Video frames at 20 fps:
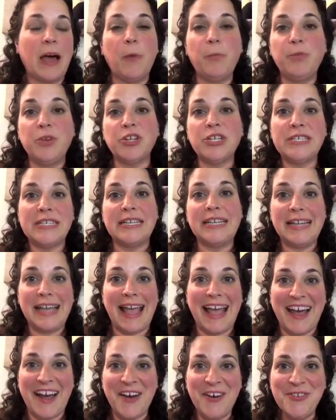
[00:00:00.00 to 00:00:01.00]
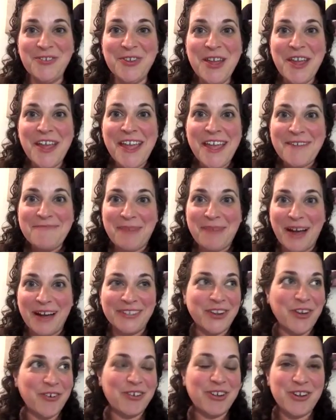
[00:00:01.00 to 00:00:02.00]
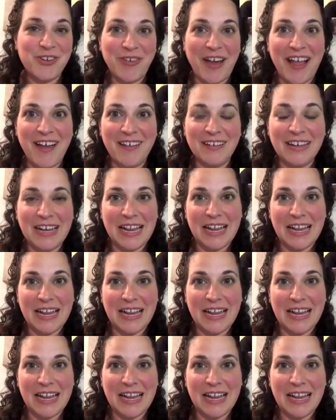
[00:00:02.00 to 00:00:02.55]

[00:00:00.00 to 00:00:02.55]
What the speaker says: your city out by going around in